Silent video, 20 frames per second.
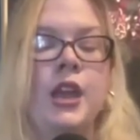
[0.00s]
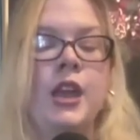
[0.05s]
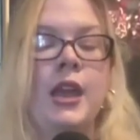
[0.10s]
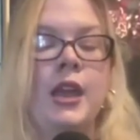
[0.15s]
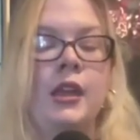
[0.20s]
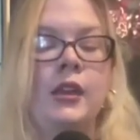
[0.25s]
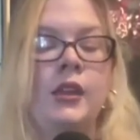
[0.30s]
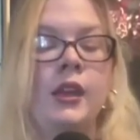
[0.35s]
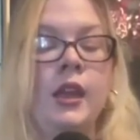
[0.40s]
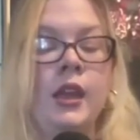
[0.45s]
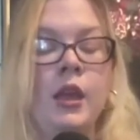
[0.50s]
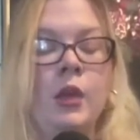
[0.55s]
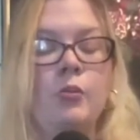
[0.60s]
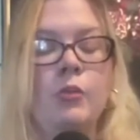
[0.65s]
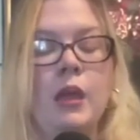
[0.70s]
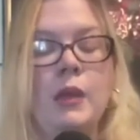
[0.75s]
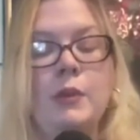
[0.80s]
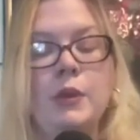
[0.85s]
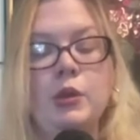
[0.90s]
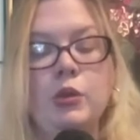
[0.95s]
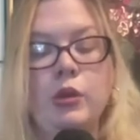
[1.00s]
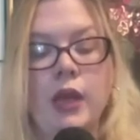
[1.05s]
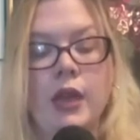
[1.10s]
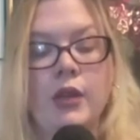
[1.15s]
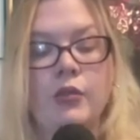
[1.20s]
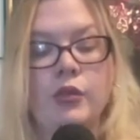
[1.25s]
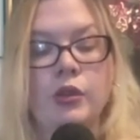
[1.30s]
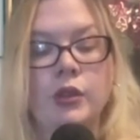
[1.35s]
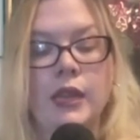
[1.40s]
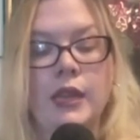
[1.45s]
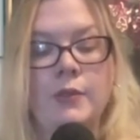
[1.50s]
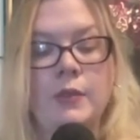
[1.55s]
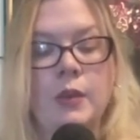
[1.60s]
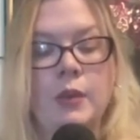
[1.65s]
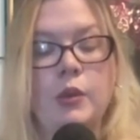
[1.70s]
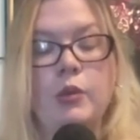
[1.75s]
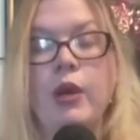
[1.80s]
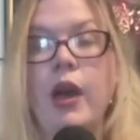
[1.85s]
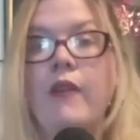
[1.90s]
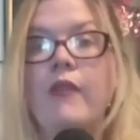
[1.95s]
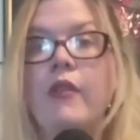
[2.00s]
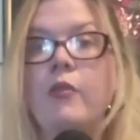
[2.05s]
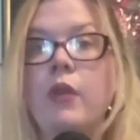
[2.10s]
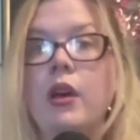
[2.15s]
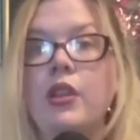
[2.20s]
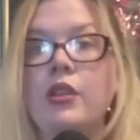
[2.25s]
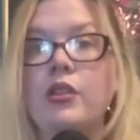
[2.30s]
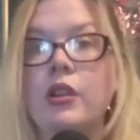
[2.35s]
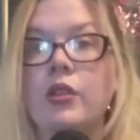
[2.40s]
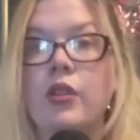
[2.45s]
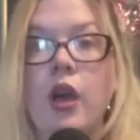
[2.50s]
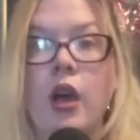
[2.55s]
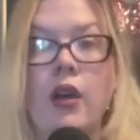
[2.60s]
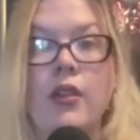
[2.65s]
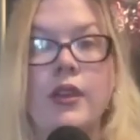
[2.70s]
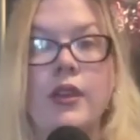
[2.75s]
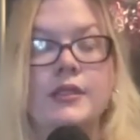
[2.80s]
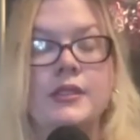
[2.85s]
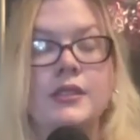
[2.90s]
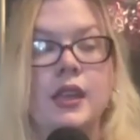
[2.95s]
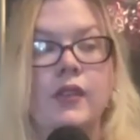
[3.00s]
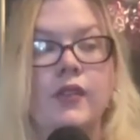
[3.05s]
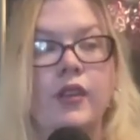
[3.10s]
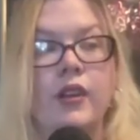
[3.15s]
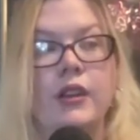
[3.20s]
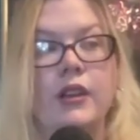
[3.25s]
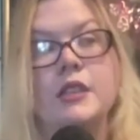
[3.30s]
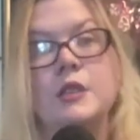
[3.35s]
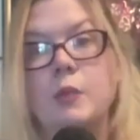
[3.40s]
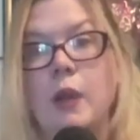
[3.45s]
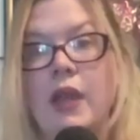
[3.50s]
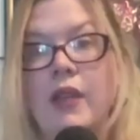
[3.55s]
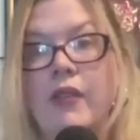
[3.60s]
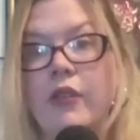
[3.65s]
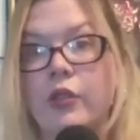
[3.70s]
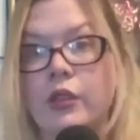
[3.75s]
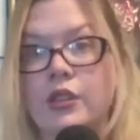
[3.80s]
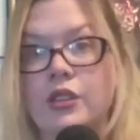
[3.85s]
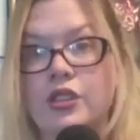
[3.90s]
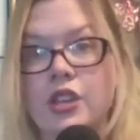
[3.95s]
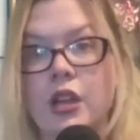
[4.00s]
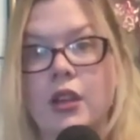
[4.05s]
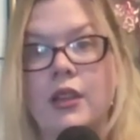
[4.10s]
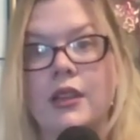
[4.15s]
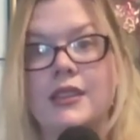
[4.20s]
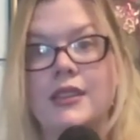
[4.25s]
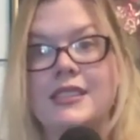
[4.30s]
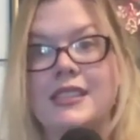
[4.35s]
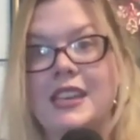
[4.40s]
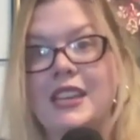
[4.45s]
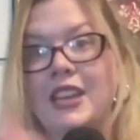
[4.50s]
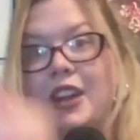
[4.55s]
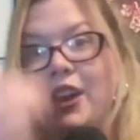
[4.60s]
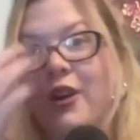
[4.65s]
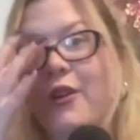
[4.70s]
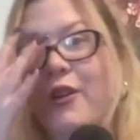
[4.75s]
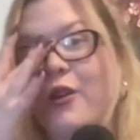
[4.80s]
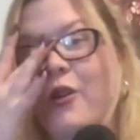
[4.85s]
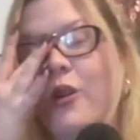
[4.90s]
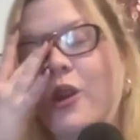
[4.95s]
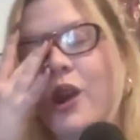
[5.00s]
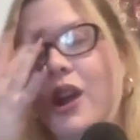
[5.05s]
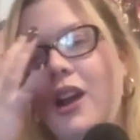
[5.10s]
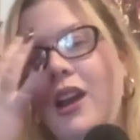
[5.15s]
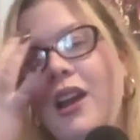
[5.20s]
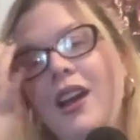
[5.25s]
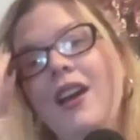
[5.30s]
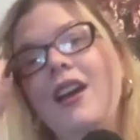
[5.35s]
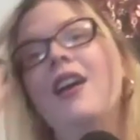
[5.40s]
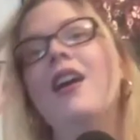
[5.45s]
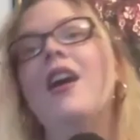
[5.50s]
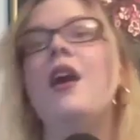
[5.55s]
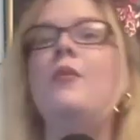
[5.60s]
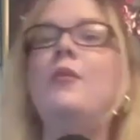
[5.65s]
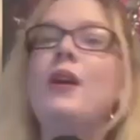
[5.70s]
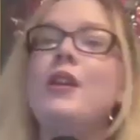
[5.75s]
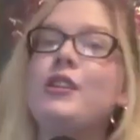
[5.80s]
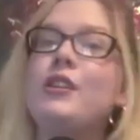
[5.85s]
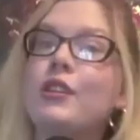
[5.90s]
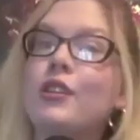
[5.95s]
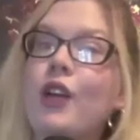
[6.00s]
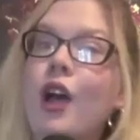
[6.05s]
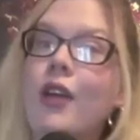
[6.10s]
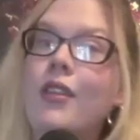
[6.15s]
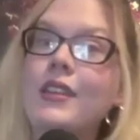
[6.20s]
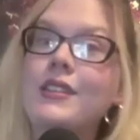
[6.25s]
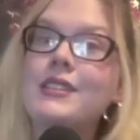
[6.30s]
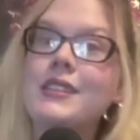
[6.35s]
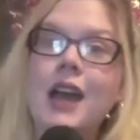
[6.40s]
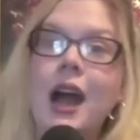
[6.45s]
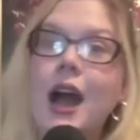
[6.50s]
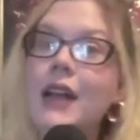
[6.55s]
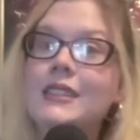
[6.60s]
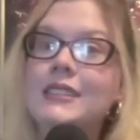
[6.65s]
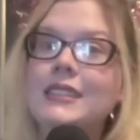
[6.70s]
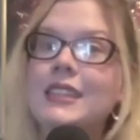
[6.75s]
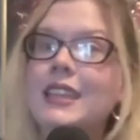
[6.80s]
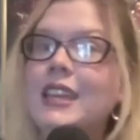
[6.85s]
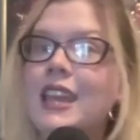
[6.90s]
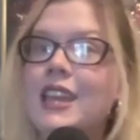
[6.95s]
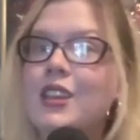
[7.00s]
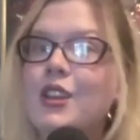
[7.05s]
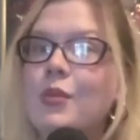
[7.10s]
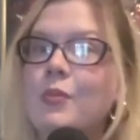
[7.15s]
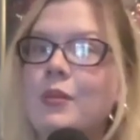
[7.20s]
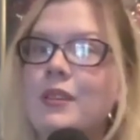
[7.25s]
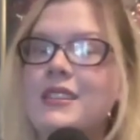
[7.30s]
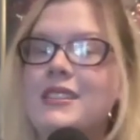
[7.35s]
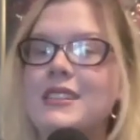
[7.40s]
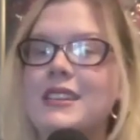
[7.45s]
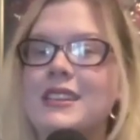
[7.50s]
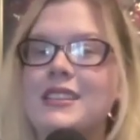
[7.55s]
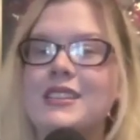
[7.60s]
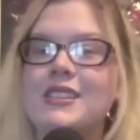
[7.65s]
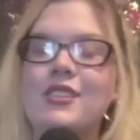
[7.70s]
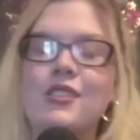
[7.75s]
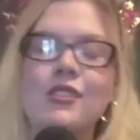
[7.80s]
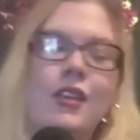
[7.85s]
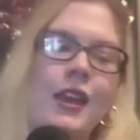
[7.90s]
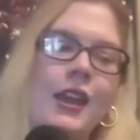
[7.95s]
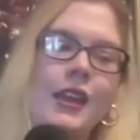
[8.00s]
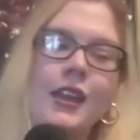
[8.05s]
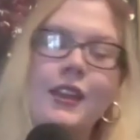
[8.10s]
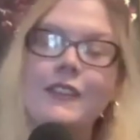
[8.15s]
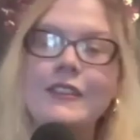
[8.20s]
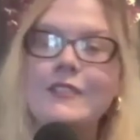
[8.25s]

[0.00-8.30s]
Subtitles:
And maybe you can relate. Maybe you have a mother-in-law that's like very spiteful and jealous, or a mother-in-law that's constantly in your business, and you're like,